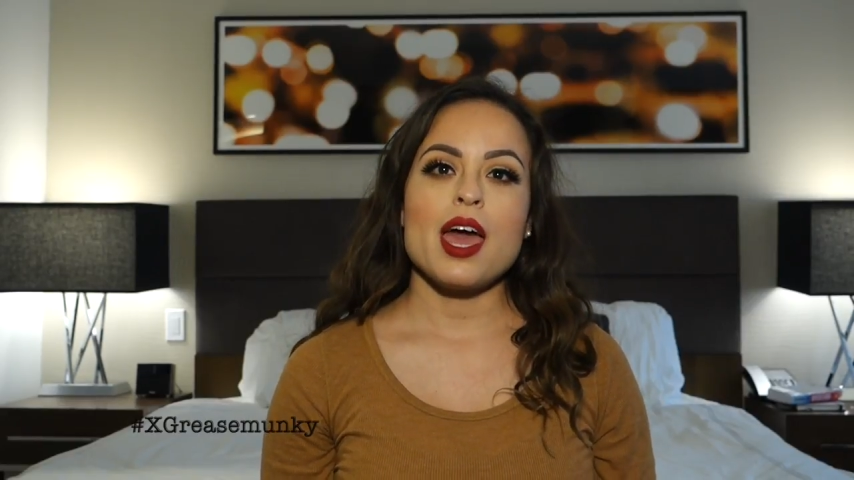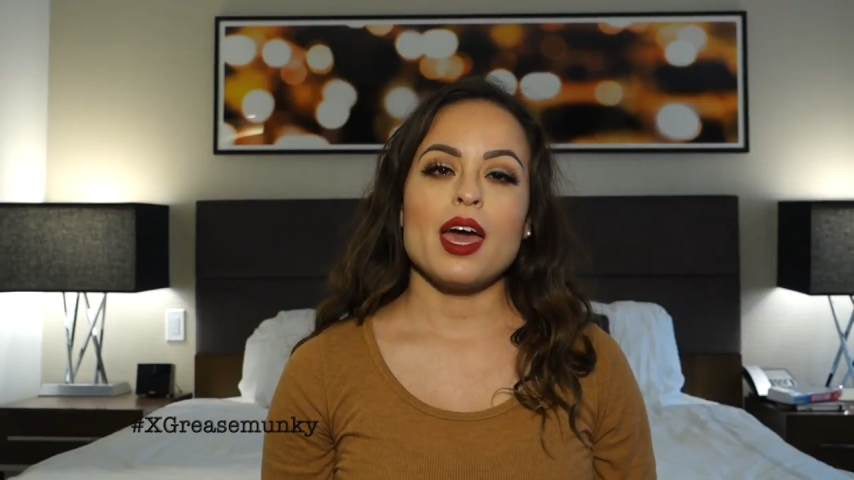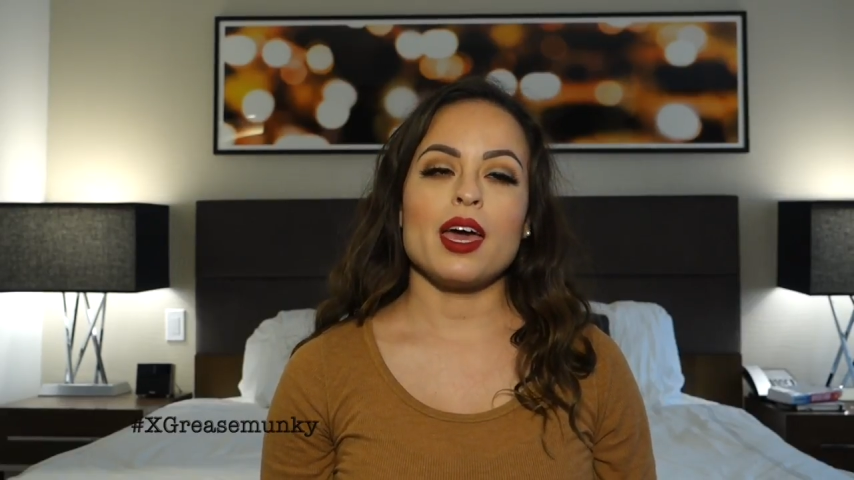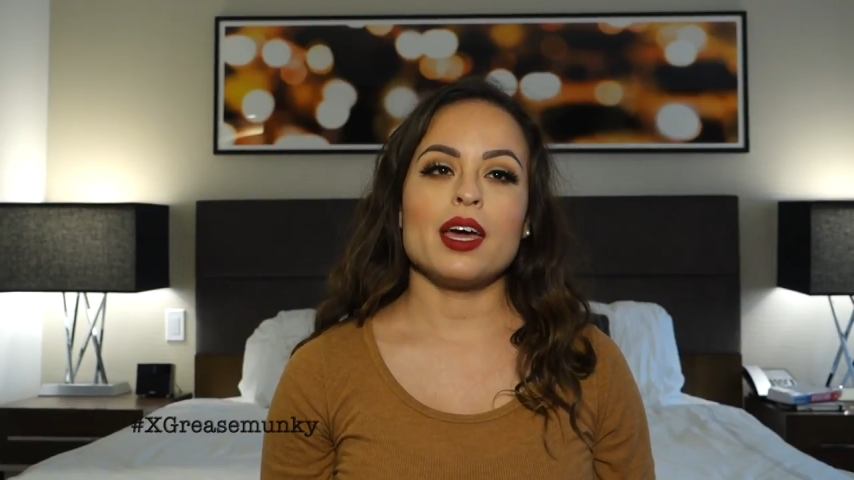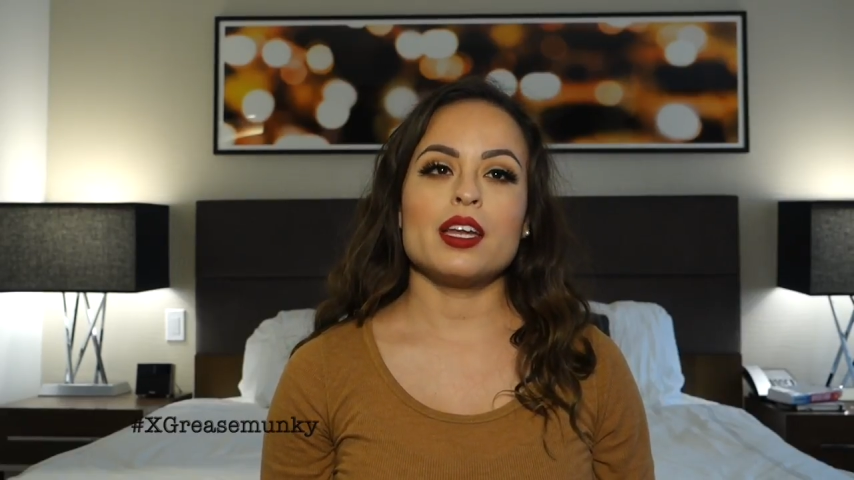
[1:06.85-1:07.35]

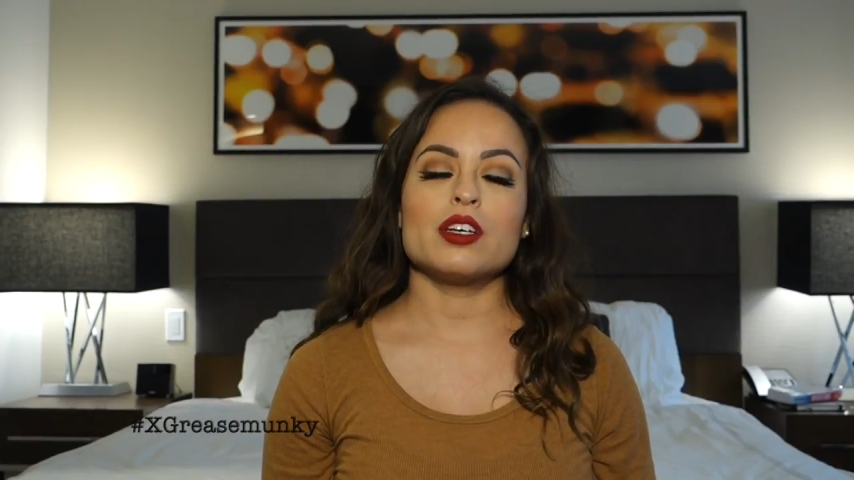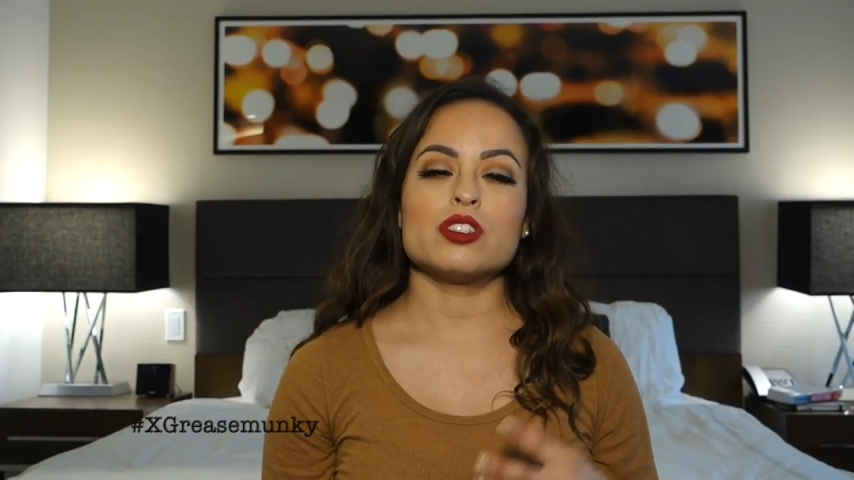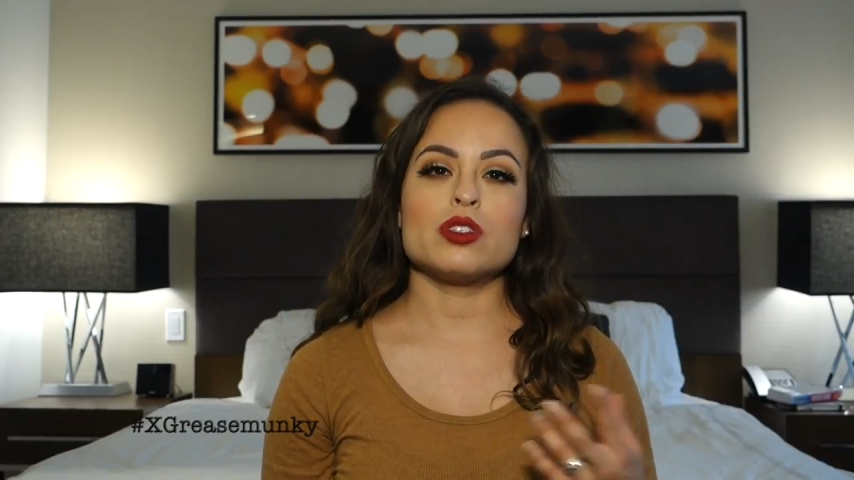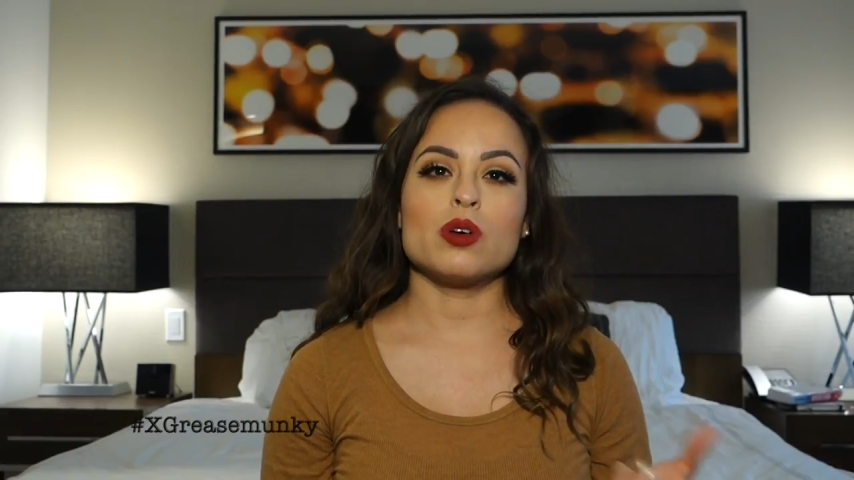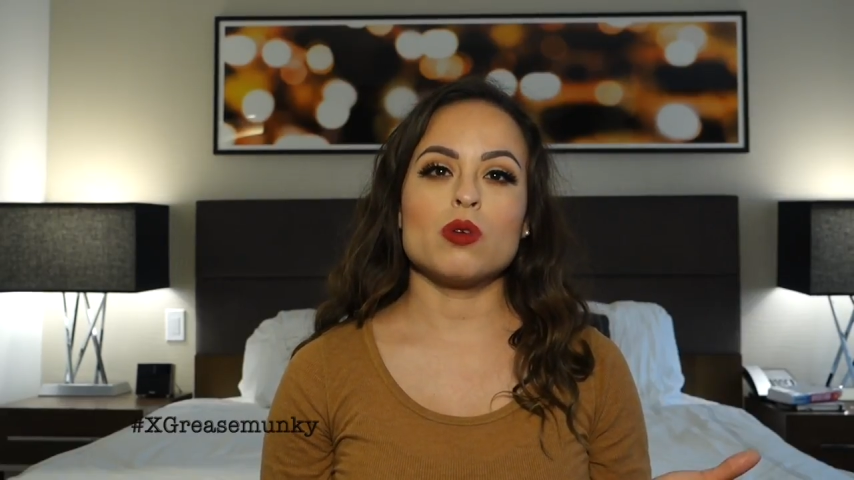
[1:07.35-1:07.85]
And
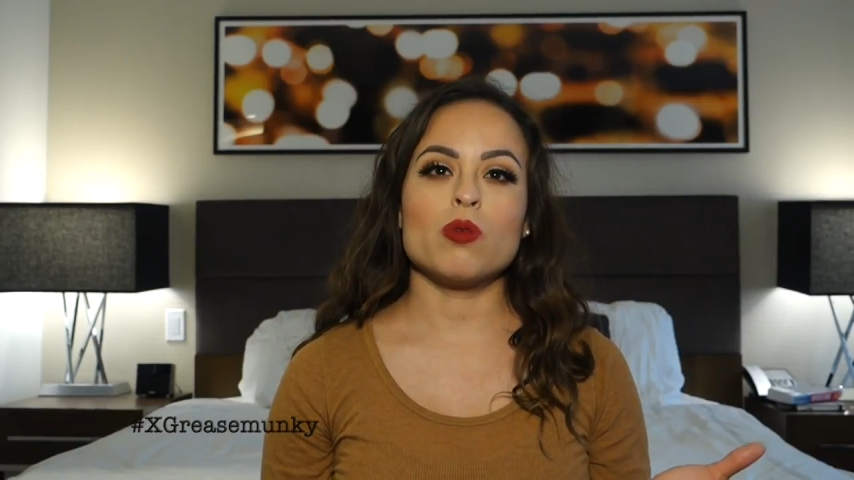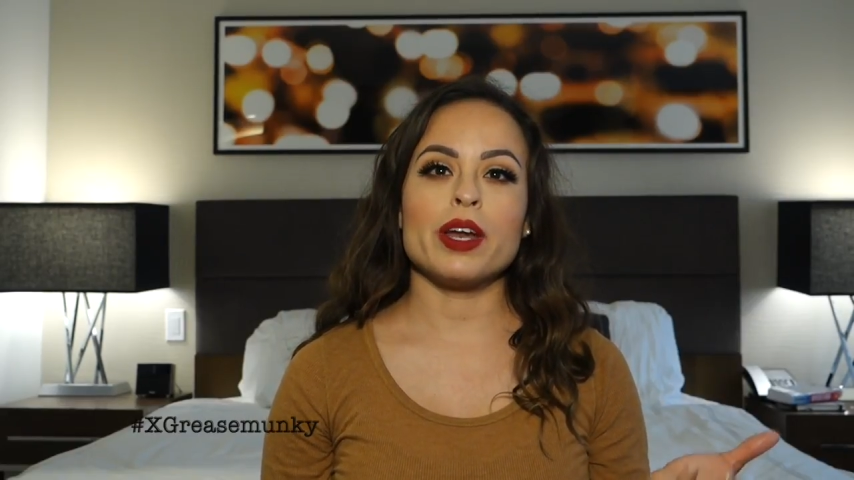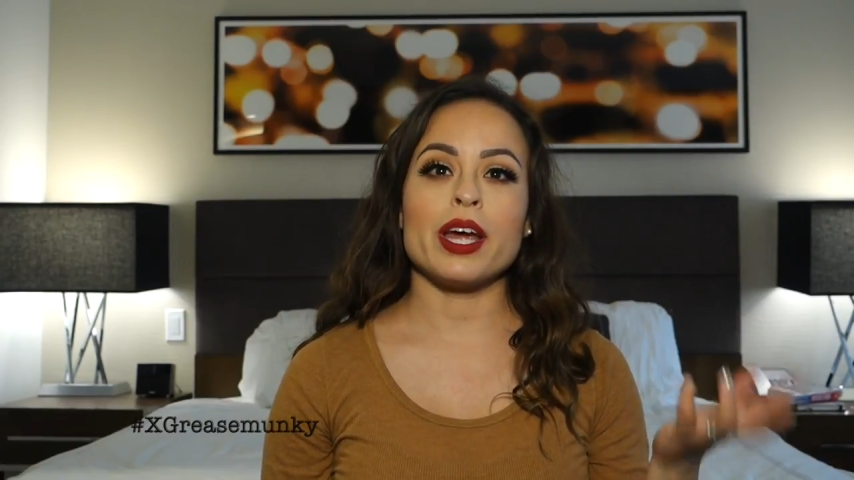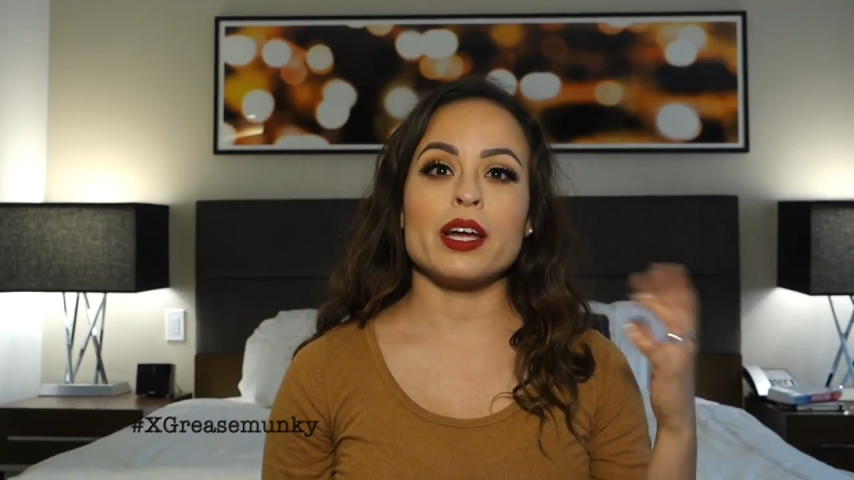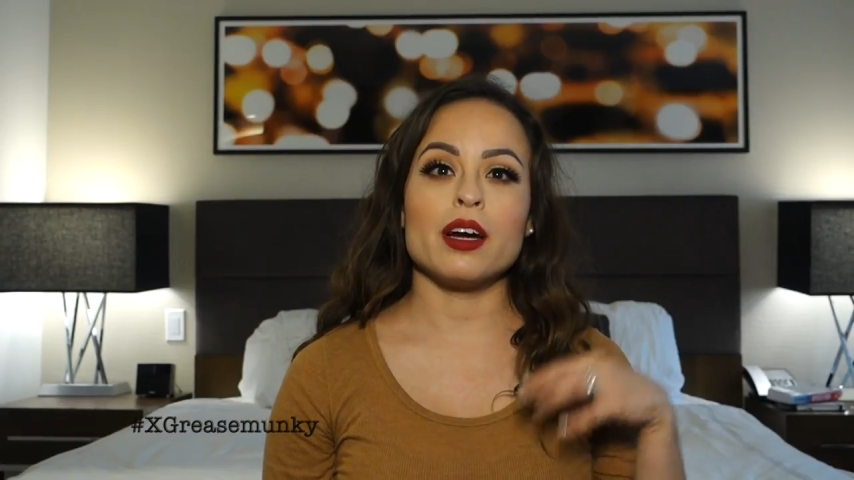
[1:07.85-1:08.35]
so
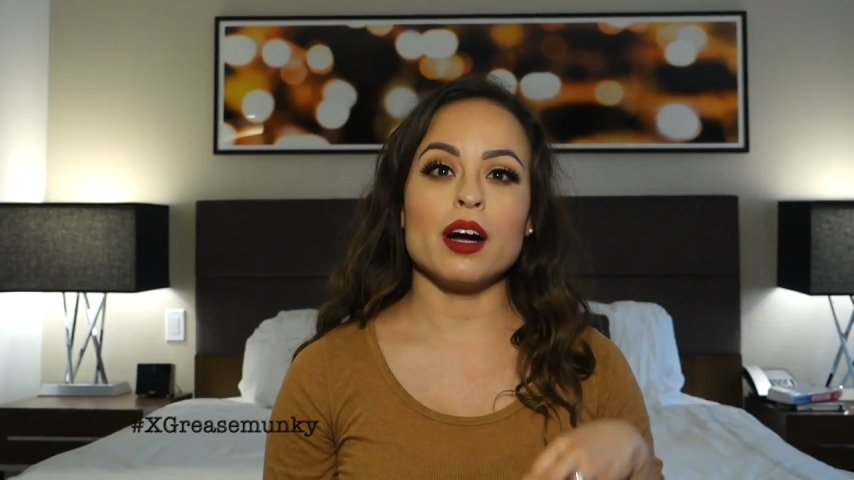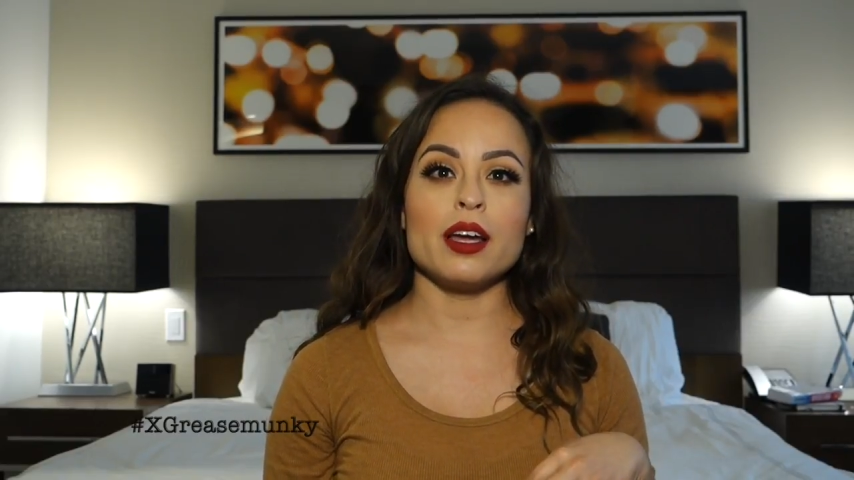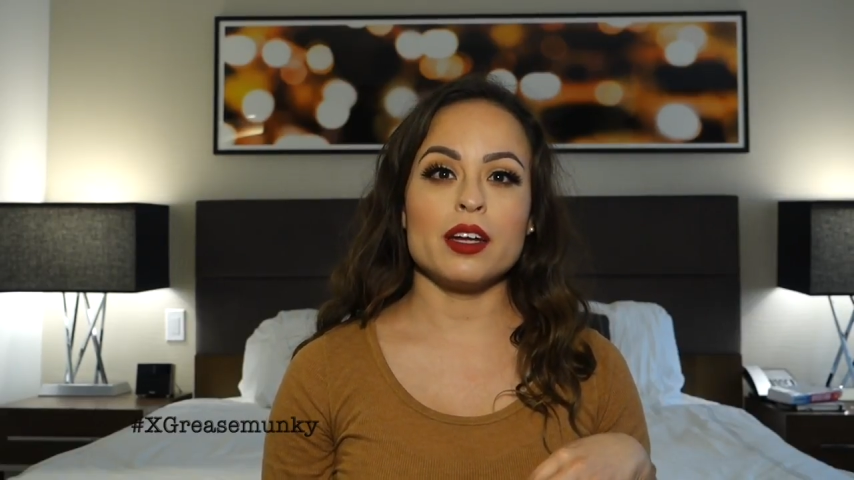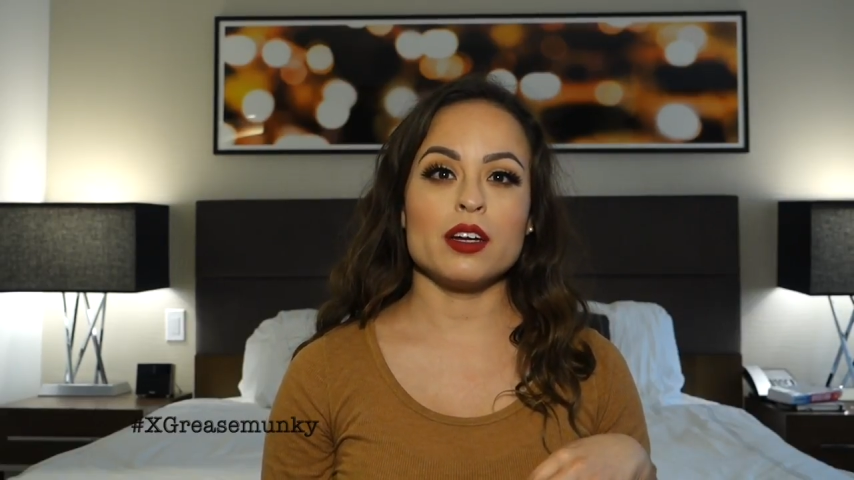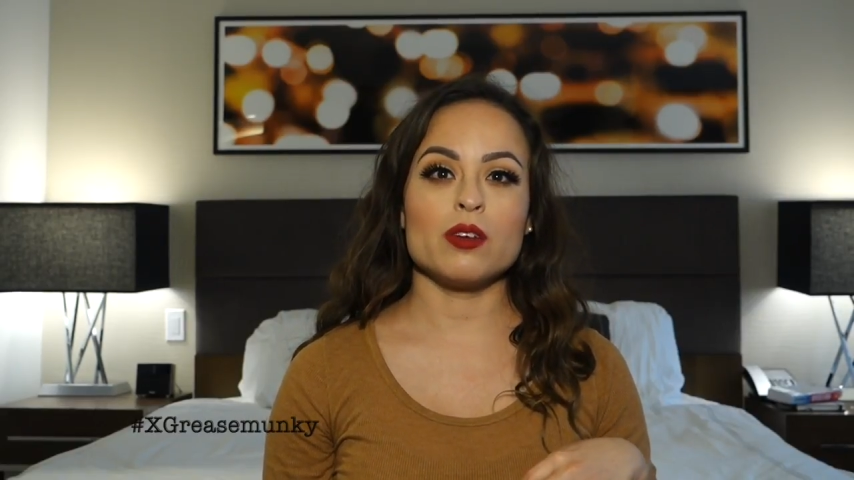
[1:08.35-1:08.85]
when I
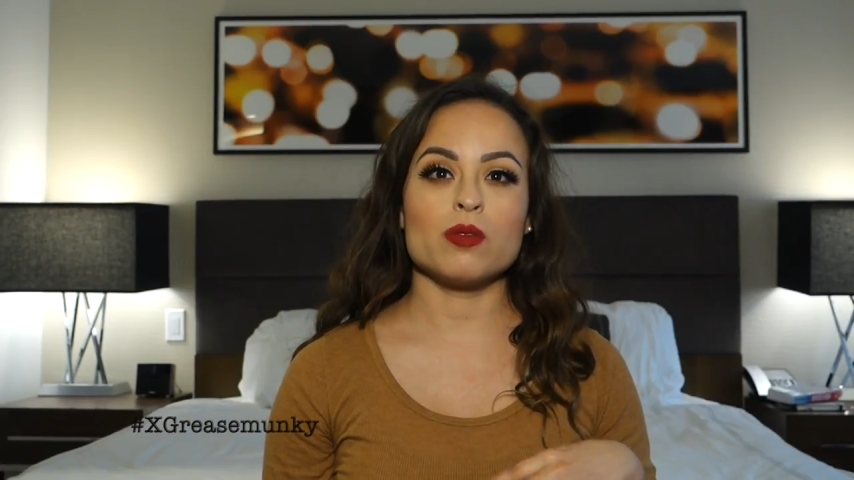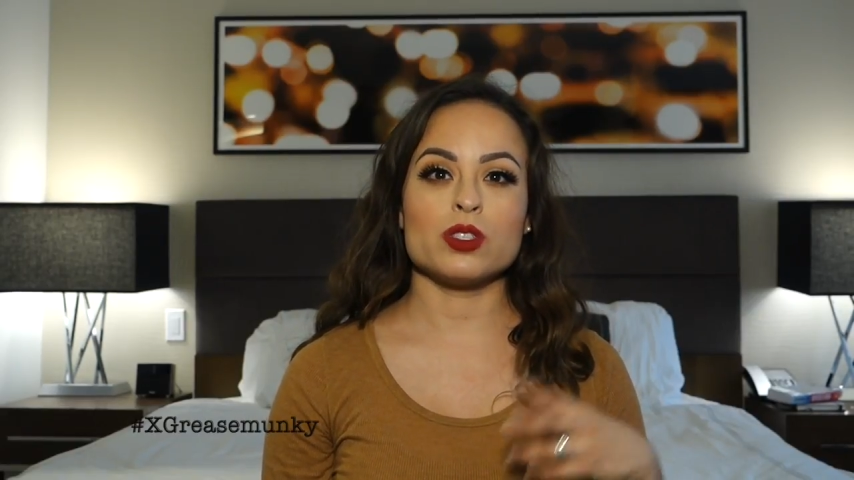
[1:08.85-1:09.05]
got here,